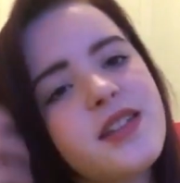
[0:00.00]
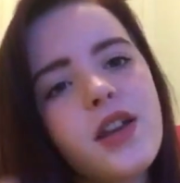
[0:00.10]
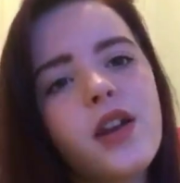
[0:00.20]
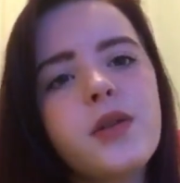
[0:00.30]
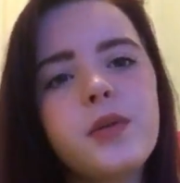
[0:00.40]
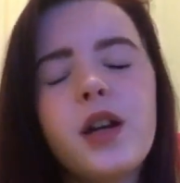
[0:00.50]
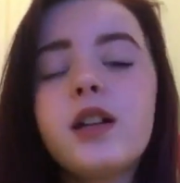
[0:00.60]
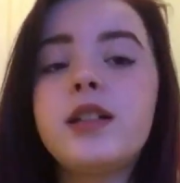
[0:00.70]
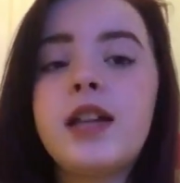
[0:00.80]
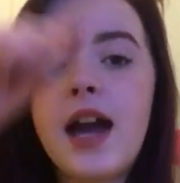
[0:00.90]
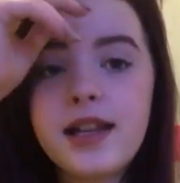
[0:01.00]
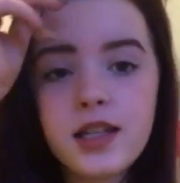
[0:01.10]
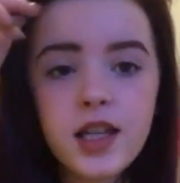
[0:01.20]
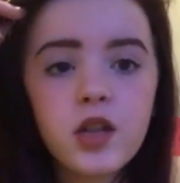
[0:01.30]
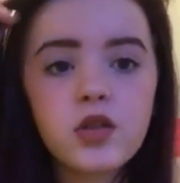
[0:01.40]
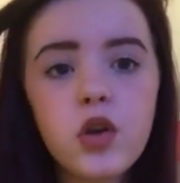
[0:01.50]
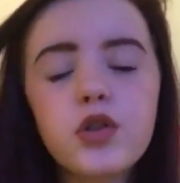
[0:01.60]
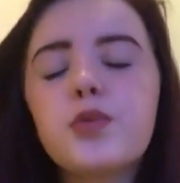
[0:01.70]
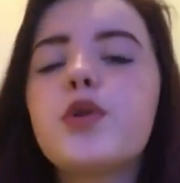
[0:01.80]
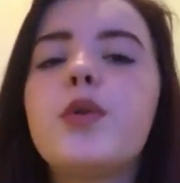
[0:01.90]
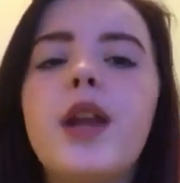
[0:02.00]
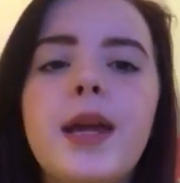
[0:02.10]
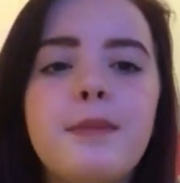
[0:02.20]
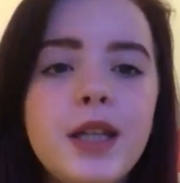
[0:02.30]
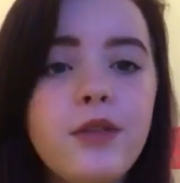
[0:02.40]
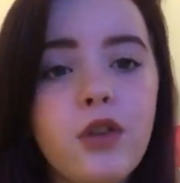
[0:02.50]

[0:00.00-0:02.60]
So yeah, as I said, I was going to be doing a mini